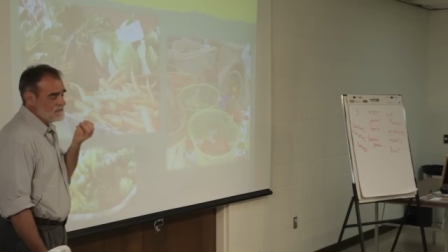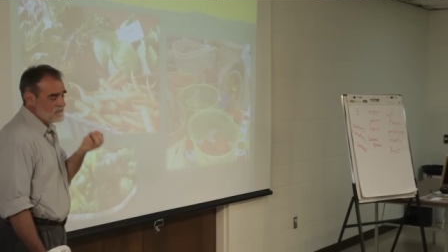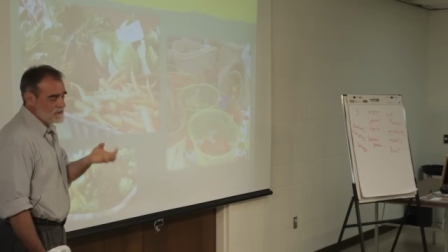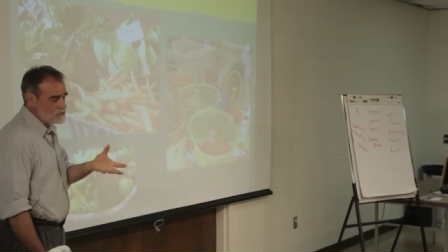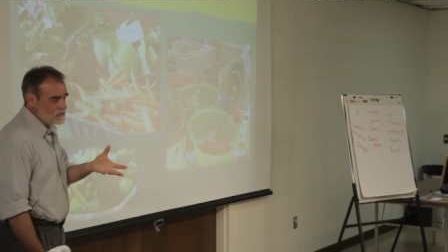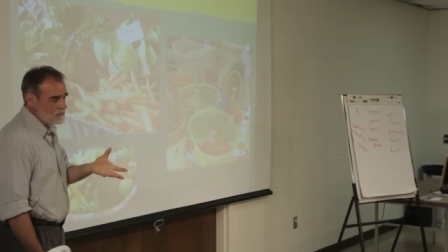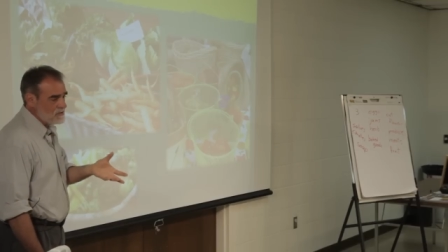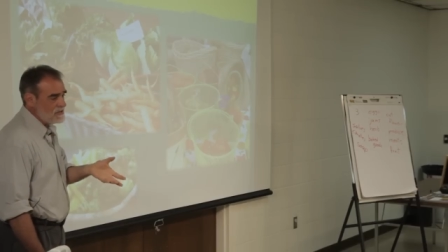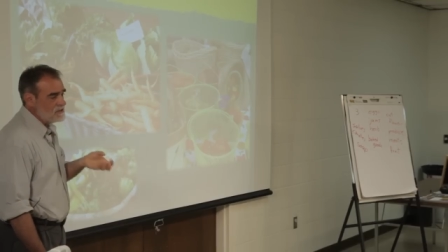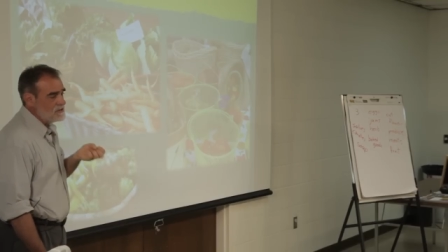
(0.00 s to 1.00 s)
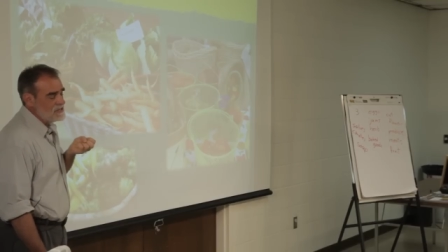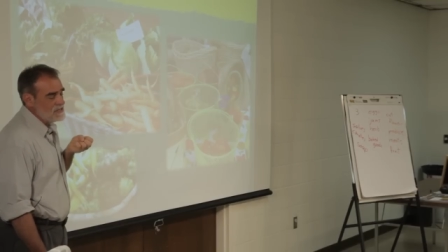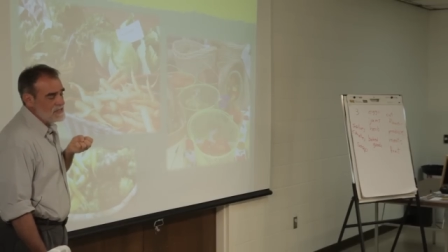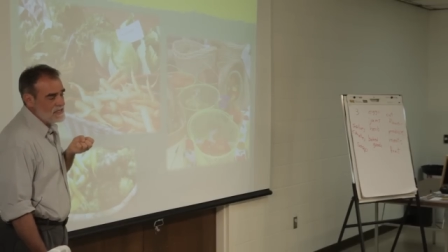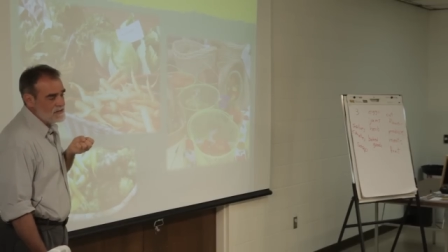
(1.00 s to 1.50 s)
the visual appeal and
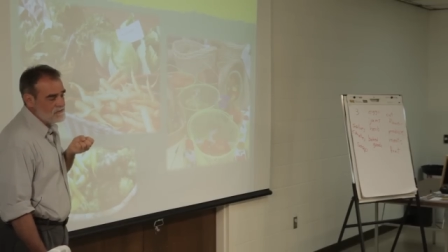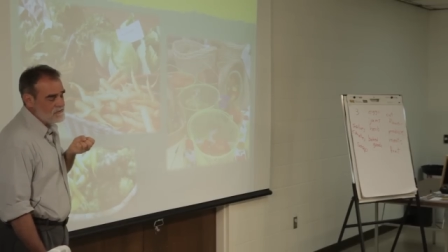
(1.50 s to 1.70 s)
the, and the